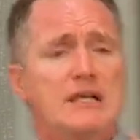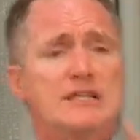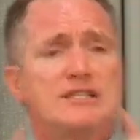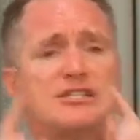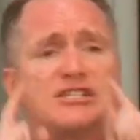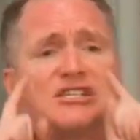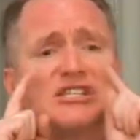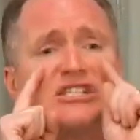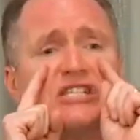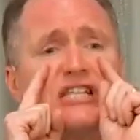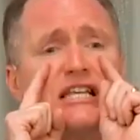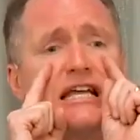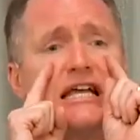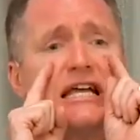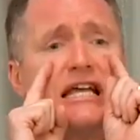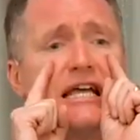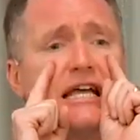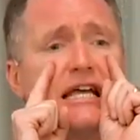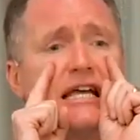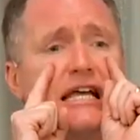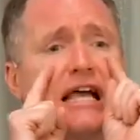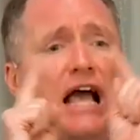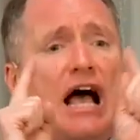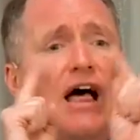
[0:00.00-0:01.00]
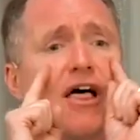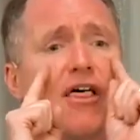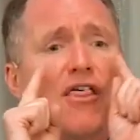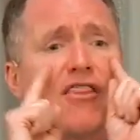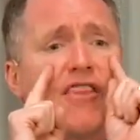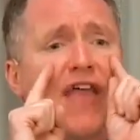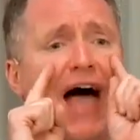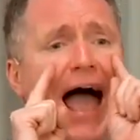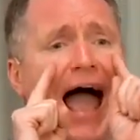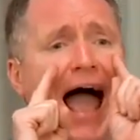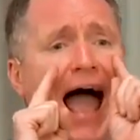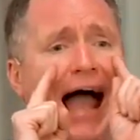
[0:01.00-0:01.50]
See
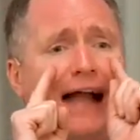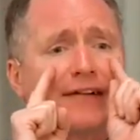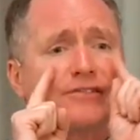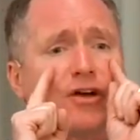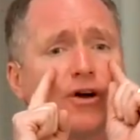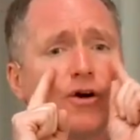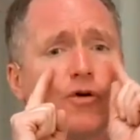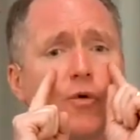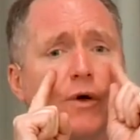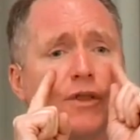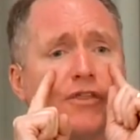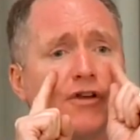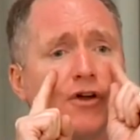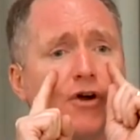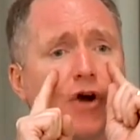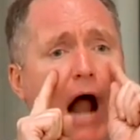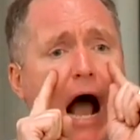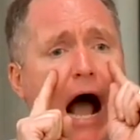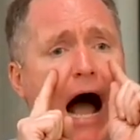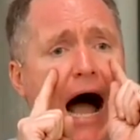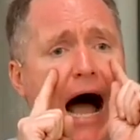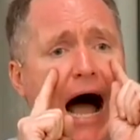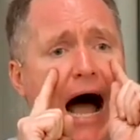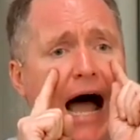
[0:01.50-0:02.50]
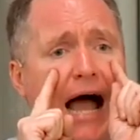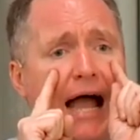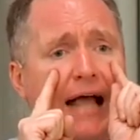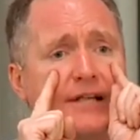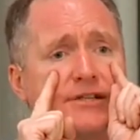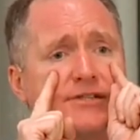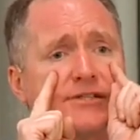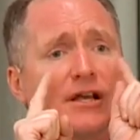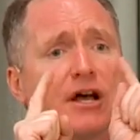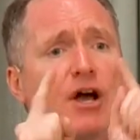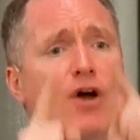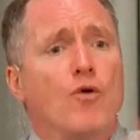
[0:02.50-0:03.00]
that with your
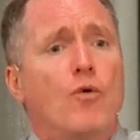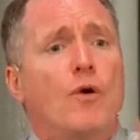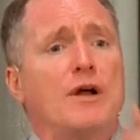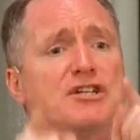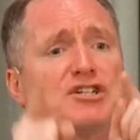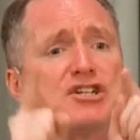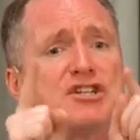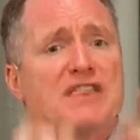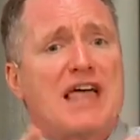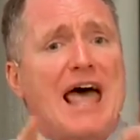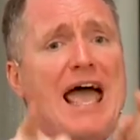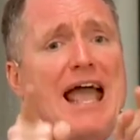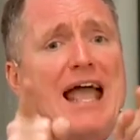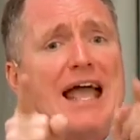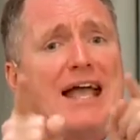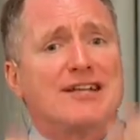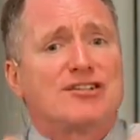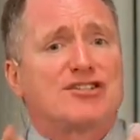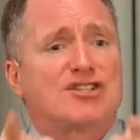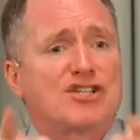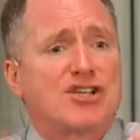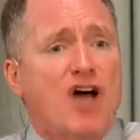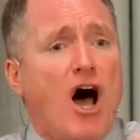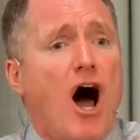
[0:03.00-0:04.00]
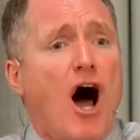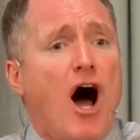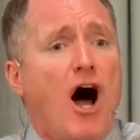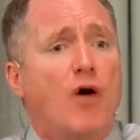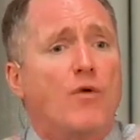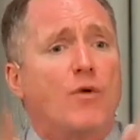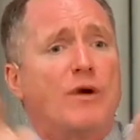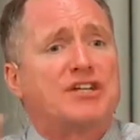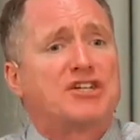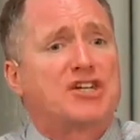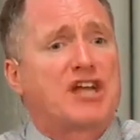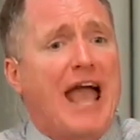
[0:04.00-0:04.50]
eyes, which they saw,
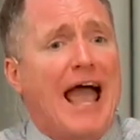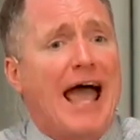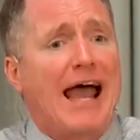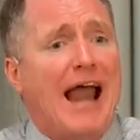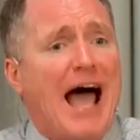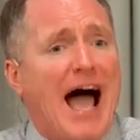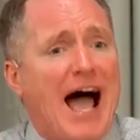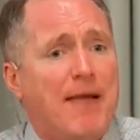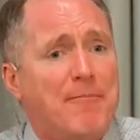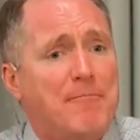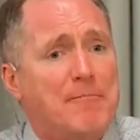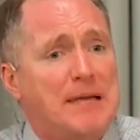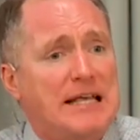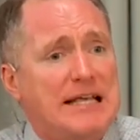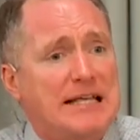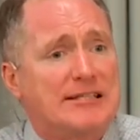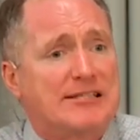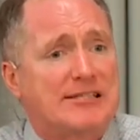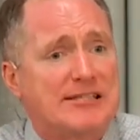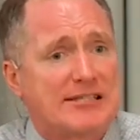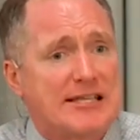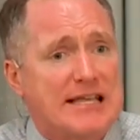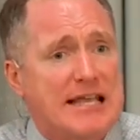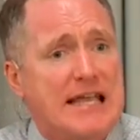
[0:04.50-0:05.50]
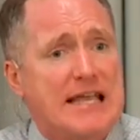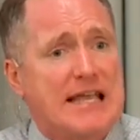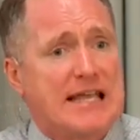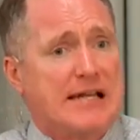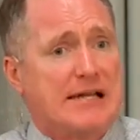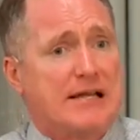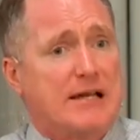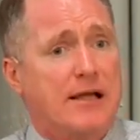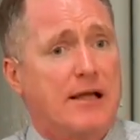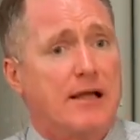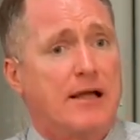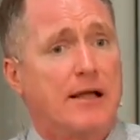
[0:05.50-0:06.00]
which cannot be
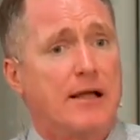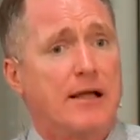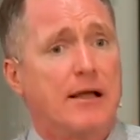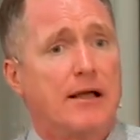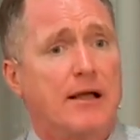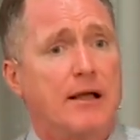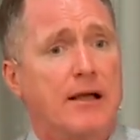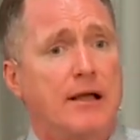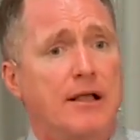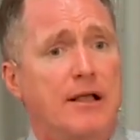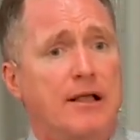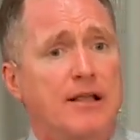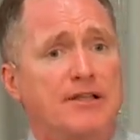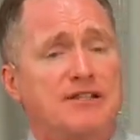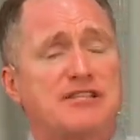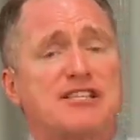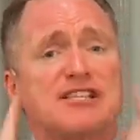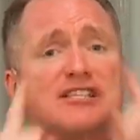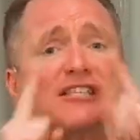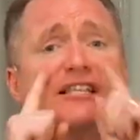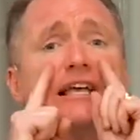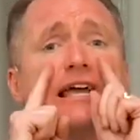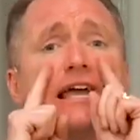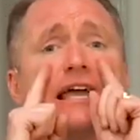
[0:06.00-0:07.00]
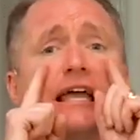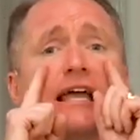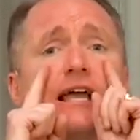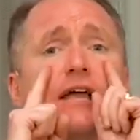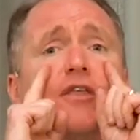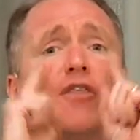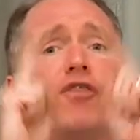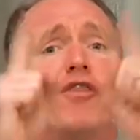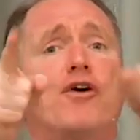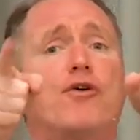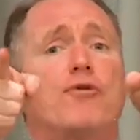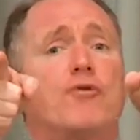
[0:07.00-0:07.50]
seen.
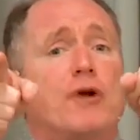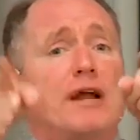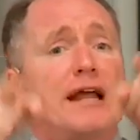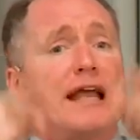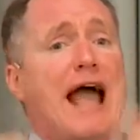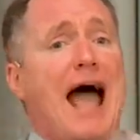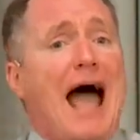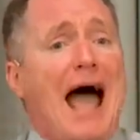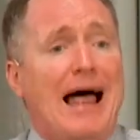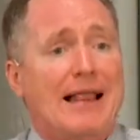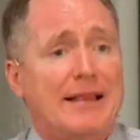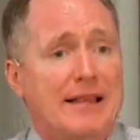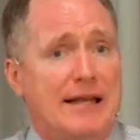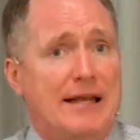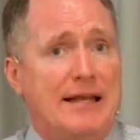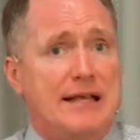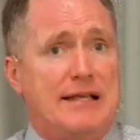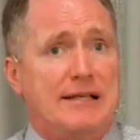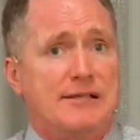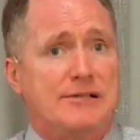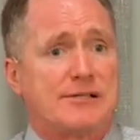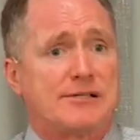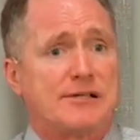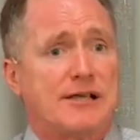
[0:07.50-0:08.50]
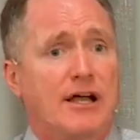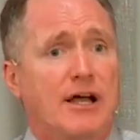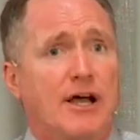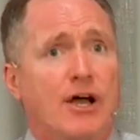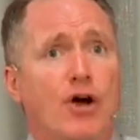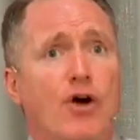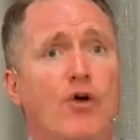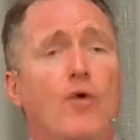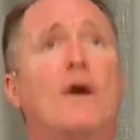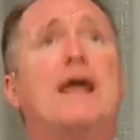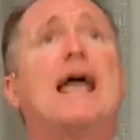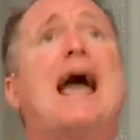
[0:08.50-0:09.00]
See the realities.
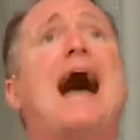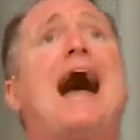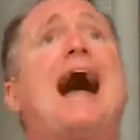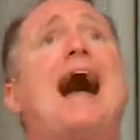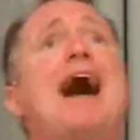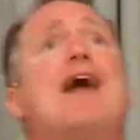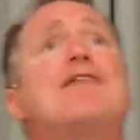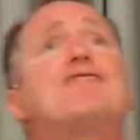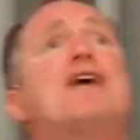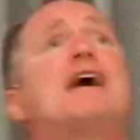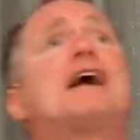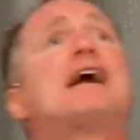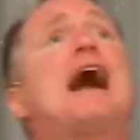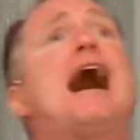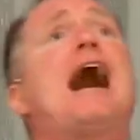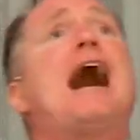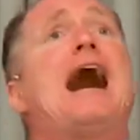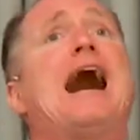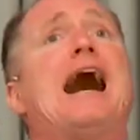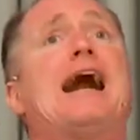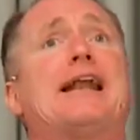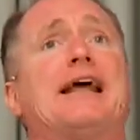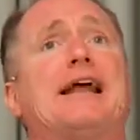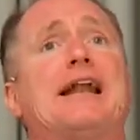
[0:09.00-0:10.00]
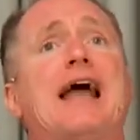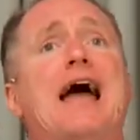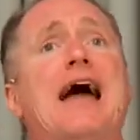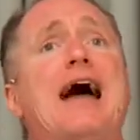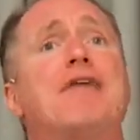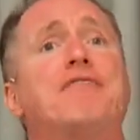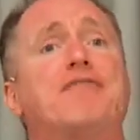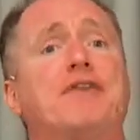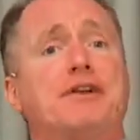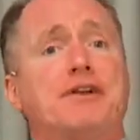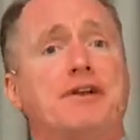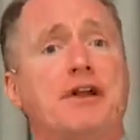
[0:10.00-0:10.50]
We have a God in
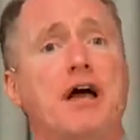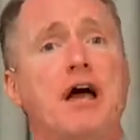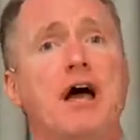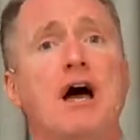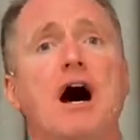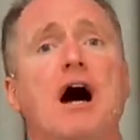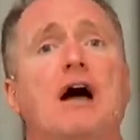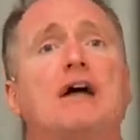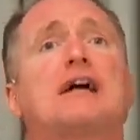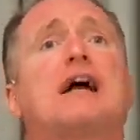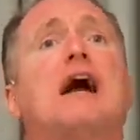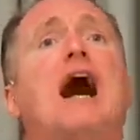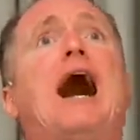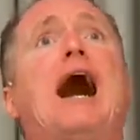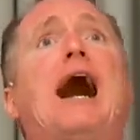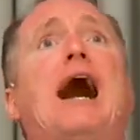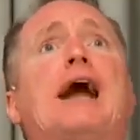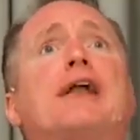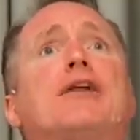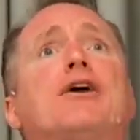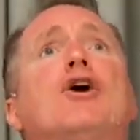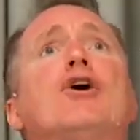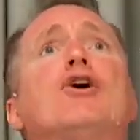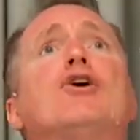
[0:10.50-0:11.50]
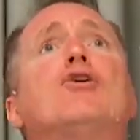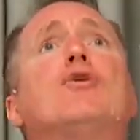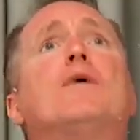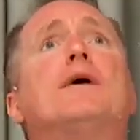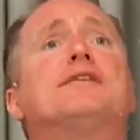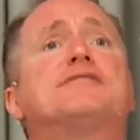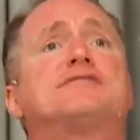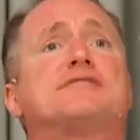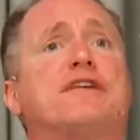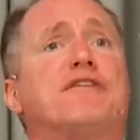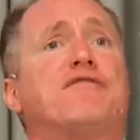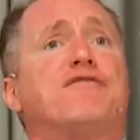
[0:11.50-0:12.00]
heaven, a God who
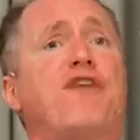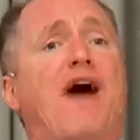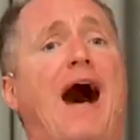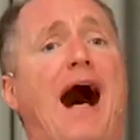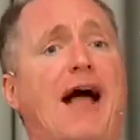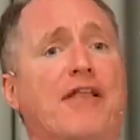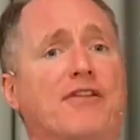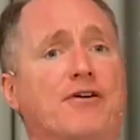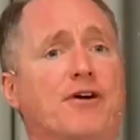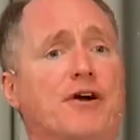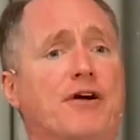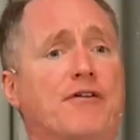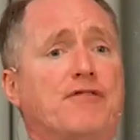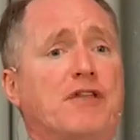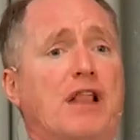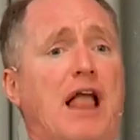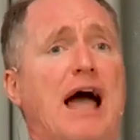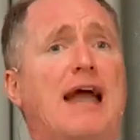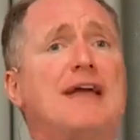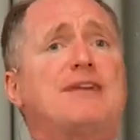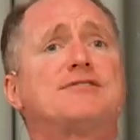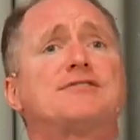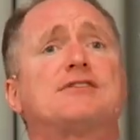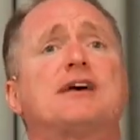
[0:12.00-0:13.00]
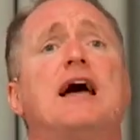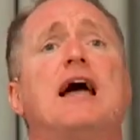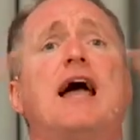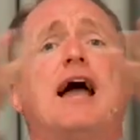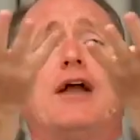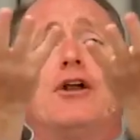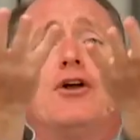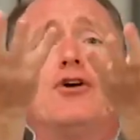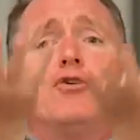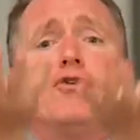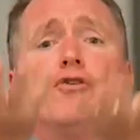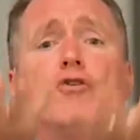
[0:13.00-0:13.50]
is the Father of lights
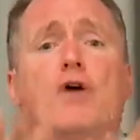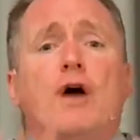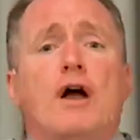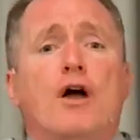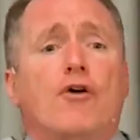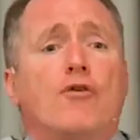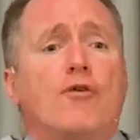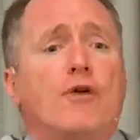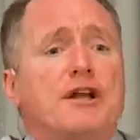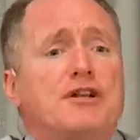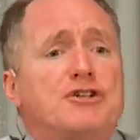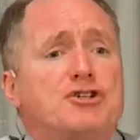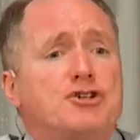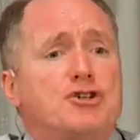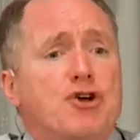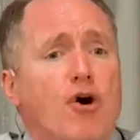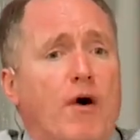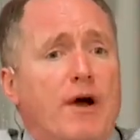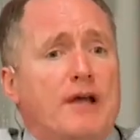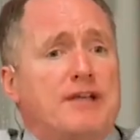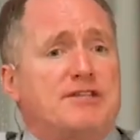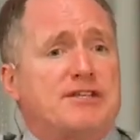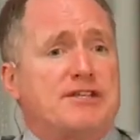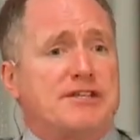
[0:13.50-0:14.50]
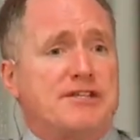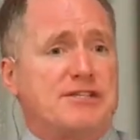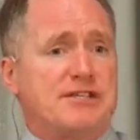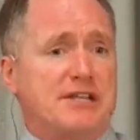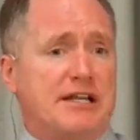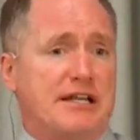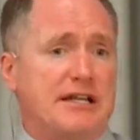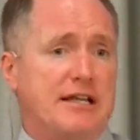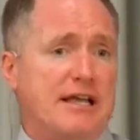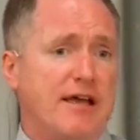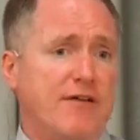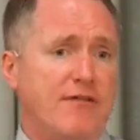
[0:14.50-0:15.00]
and who rejoices
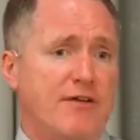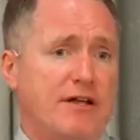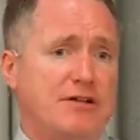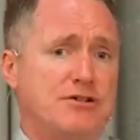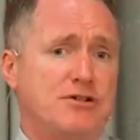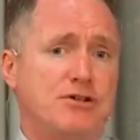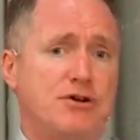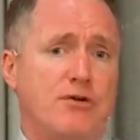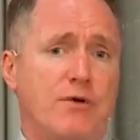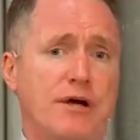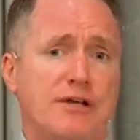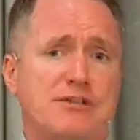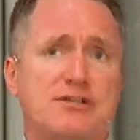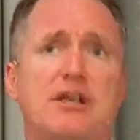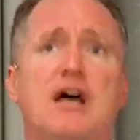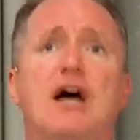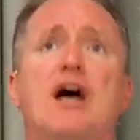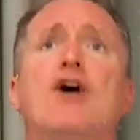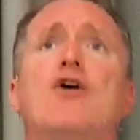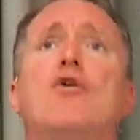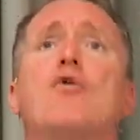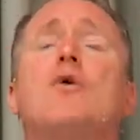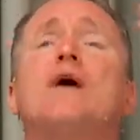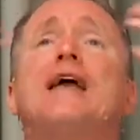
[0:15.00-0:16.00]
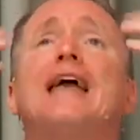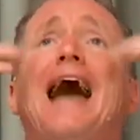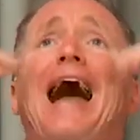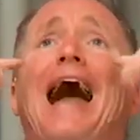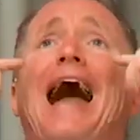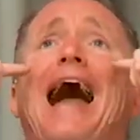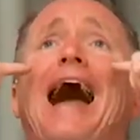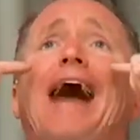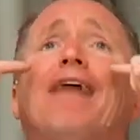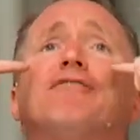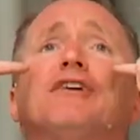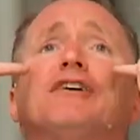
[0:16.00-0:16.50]
in giving to us. We
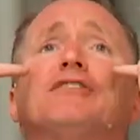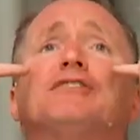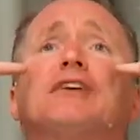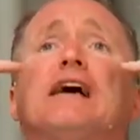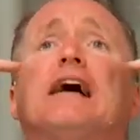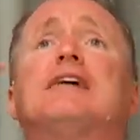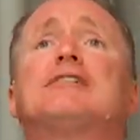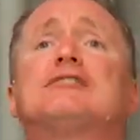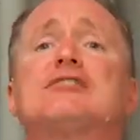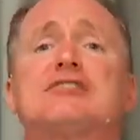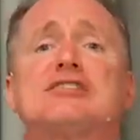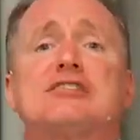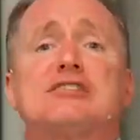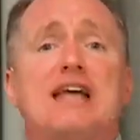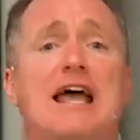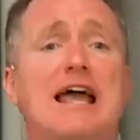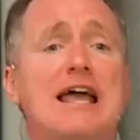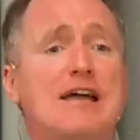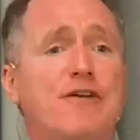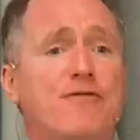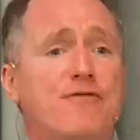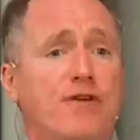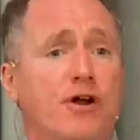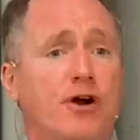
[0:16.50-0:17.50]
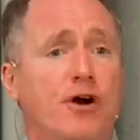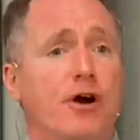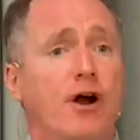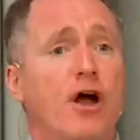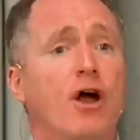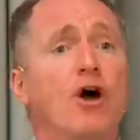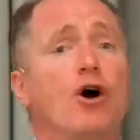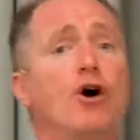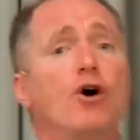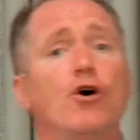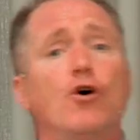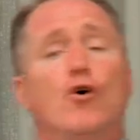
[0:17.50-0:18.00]
have us a Savior
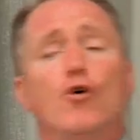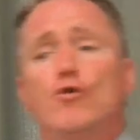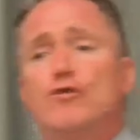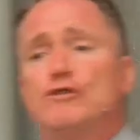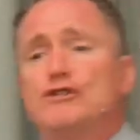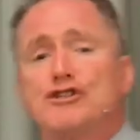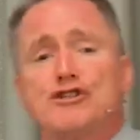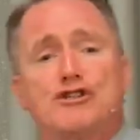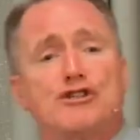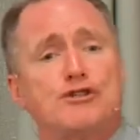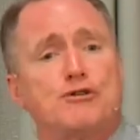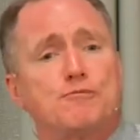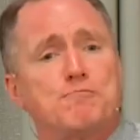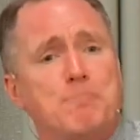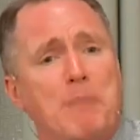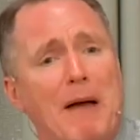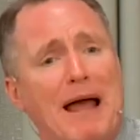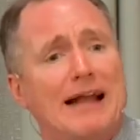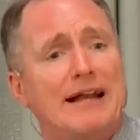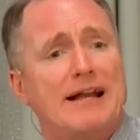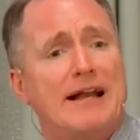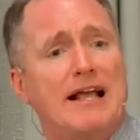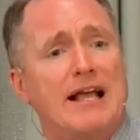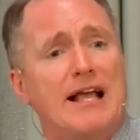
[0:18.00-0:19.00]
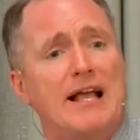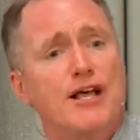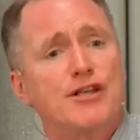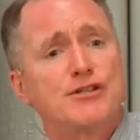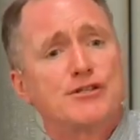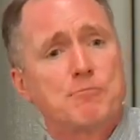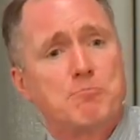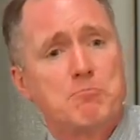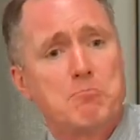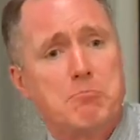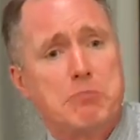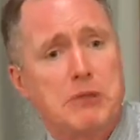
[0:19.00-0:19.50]
who spent
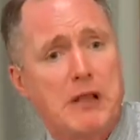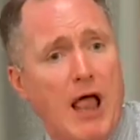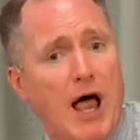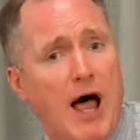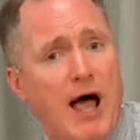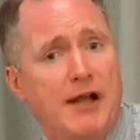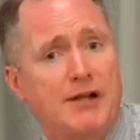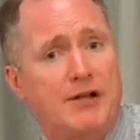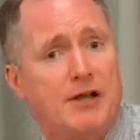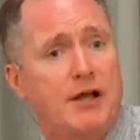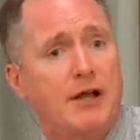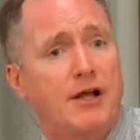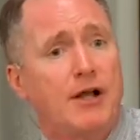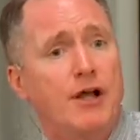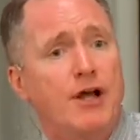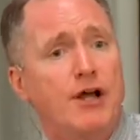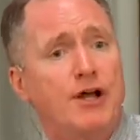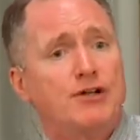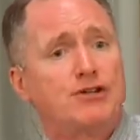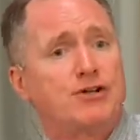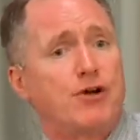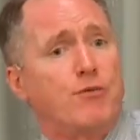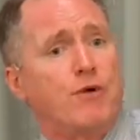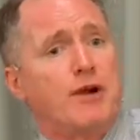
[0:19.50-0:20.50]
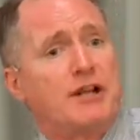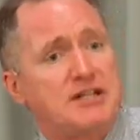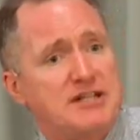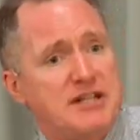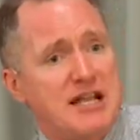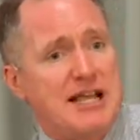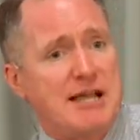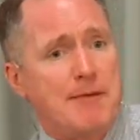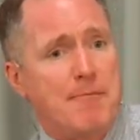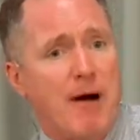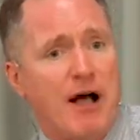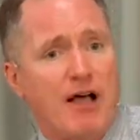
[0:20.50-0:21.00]
His blood to
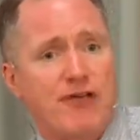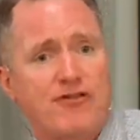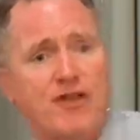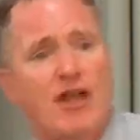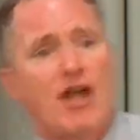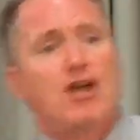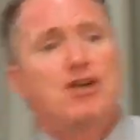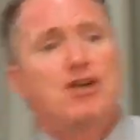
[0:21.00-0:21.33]
redeem us.